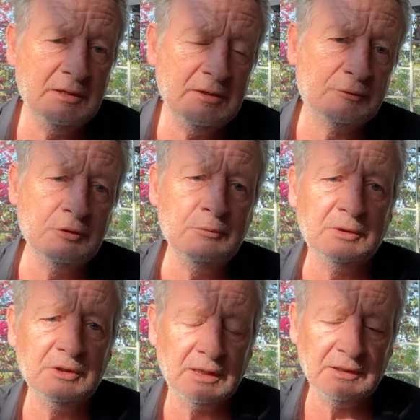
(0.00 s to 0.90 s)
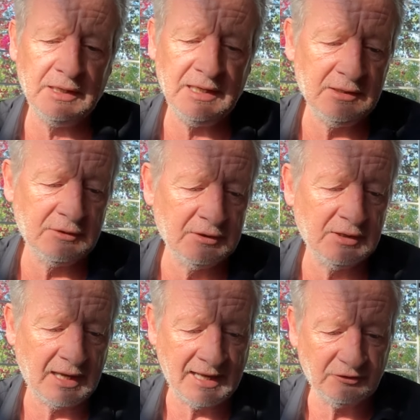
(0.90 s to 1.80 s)
is rumored uh, here that
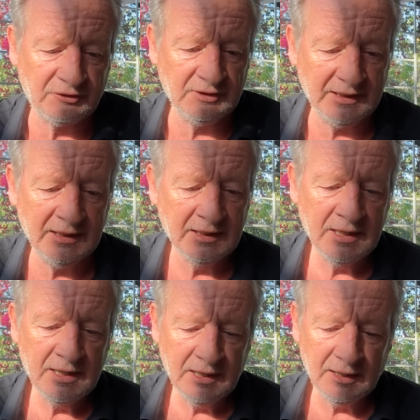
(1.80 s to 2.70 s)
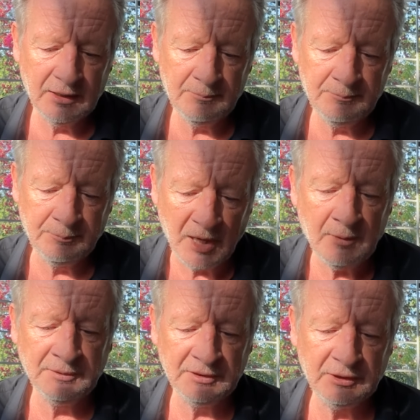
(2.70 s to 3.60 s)
actually um,
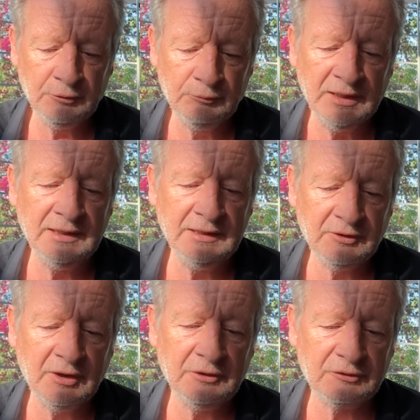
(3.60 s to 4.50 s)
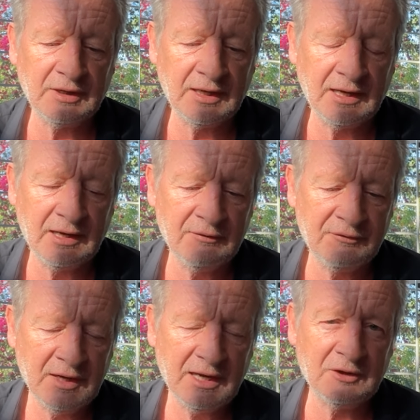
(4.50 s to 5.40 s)
barbecue really does have
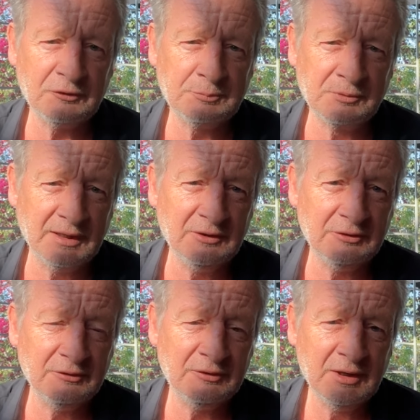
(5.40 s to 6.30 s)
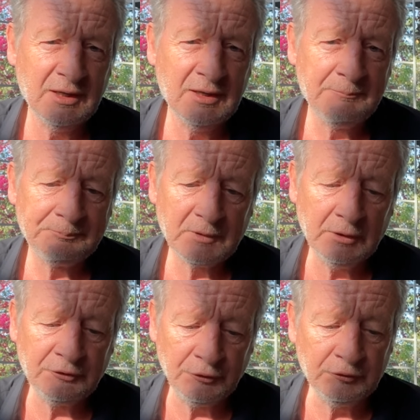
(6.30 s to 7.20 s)
aspirations
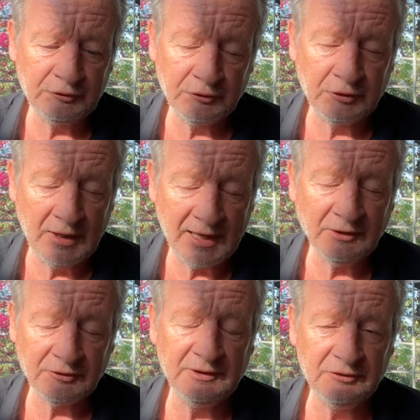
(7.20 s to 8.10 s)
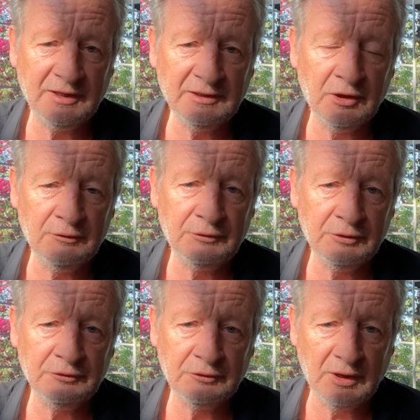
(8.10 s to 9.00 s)
to, to actually take over
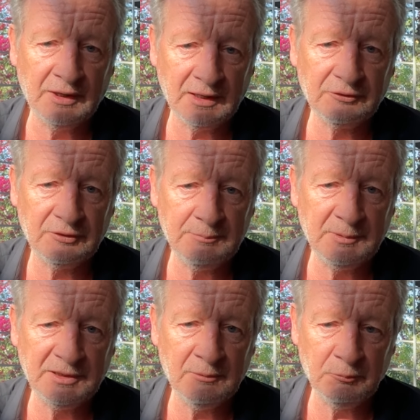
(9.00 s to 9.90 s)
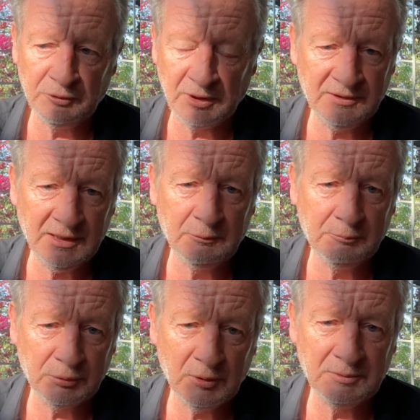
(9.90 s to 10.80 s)
and, and actually become what I think would
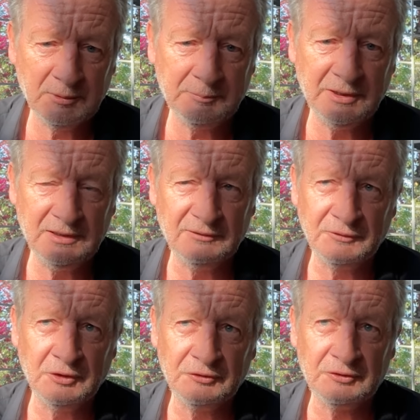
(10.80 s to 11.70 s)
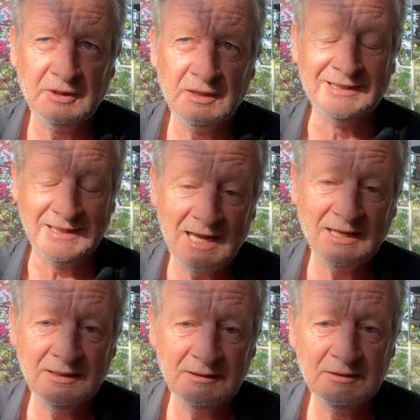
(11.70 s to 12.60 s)
probably be the first
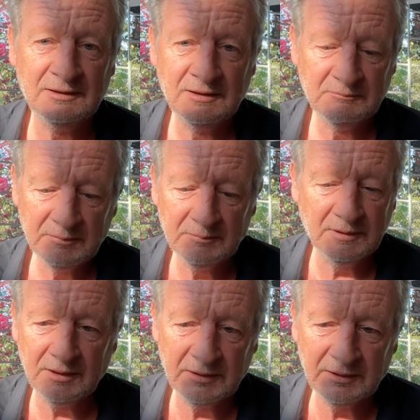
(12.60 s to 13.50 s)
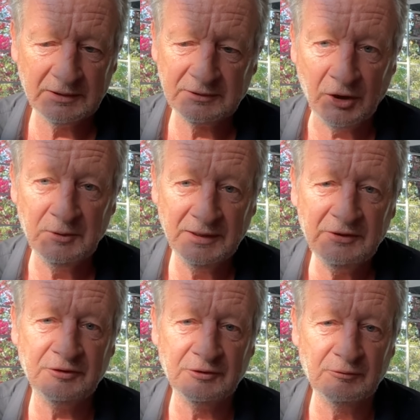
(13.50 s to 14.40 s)
gang uh,
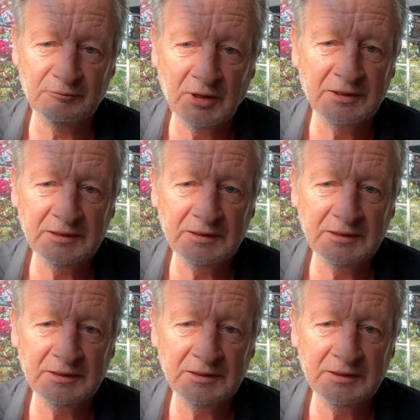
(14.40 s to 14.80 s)
coalition running a